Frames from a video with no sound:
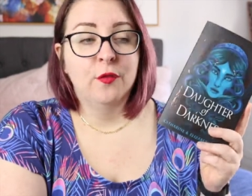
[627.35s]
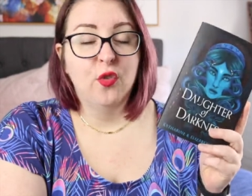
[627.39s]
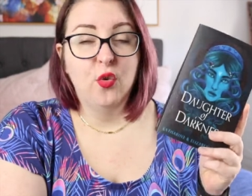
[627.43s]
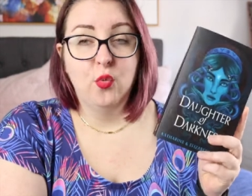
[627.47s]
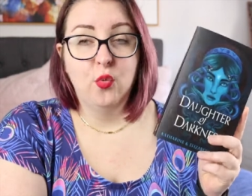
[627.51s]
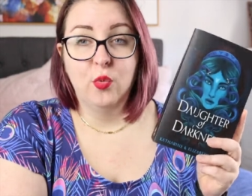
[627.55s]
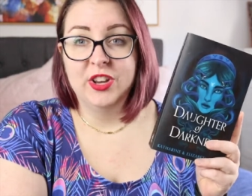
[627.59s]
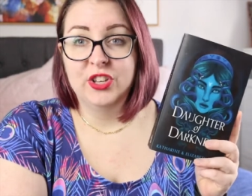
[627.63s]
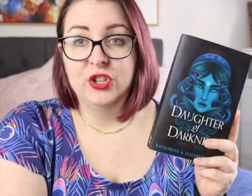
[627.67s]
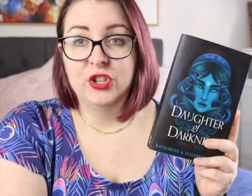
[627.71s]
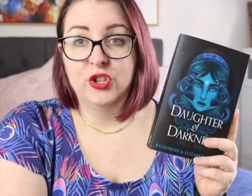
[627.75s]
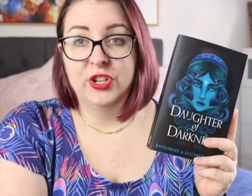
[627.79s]
for
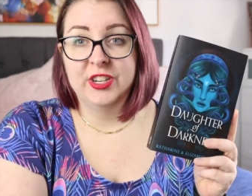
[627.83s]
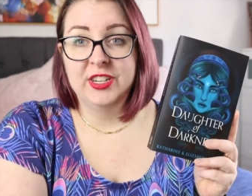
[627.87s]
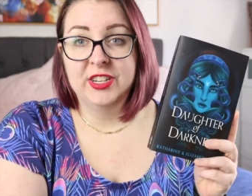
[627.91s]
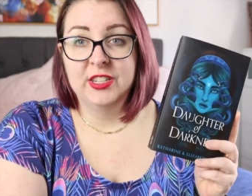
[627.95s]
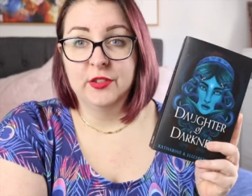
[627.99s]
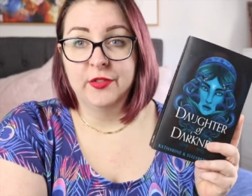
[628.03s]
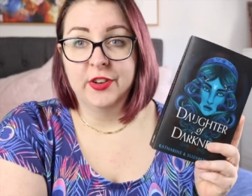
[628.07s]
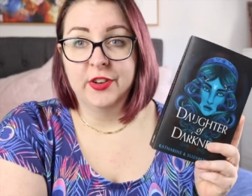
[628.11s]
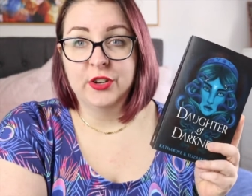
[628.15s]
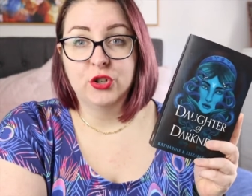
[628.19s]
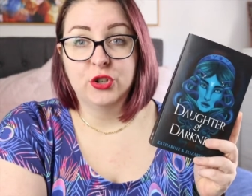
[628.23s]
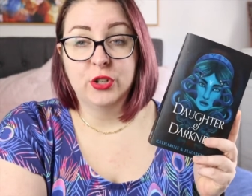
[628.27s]
when she
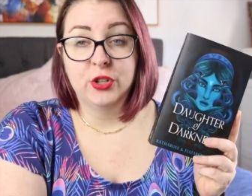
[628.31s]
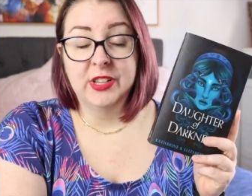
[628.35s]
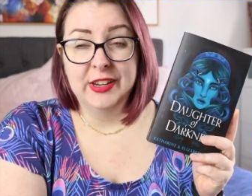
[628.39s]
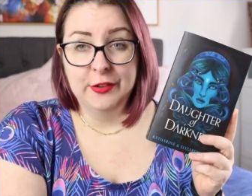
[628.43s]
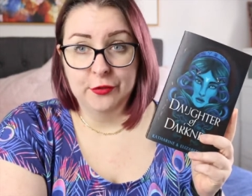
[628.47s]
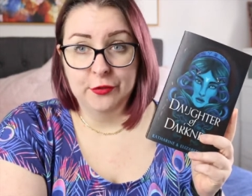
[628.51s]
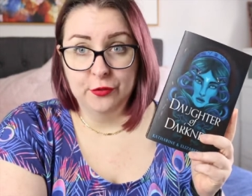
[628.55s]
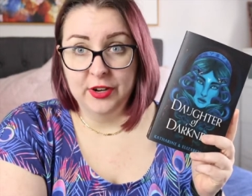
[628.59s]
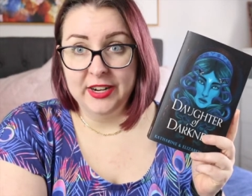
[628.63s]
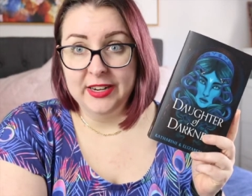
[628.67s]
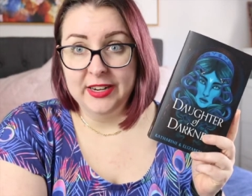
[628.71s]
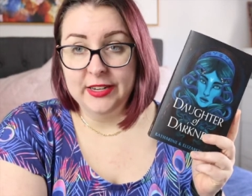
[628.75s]
is eventually
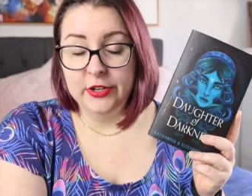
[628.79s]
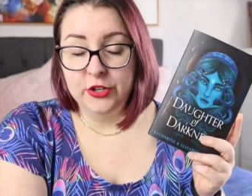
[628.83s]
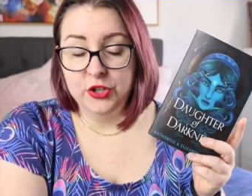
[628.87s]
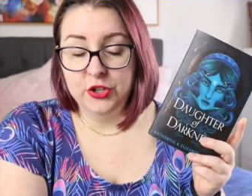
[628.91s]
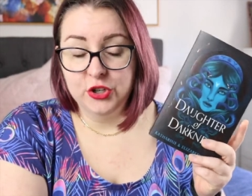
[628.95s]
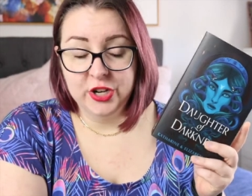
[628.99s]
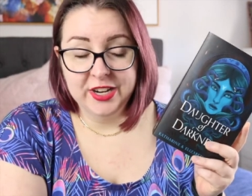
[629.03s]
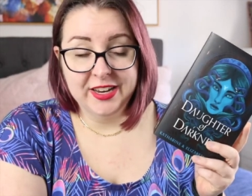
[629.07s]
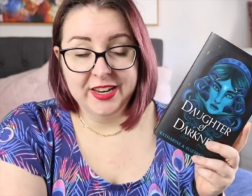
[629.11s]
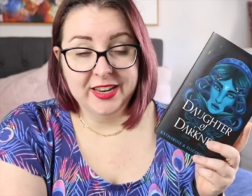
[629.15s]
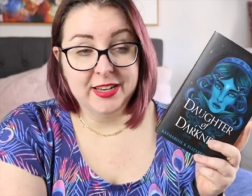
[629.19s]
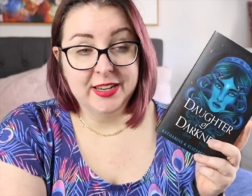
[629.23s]
freed and
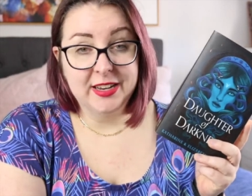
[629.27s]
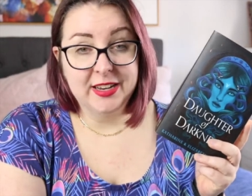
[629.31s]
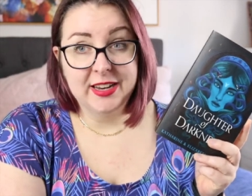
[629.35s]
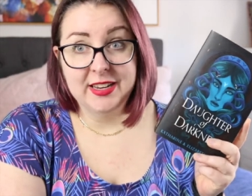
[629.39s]
she can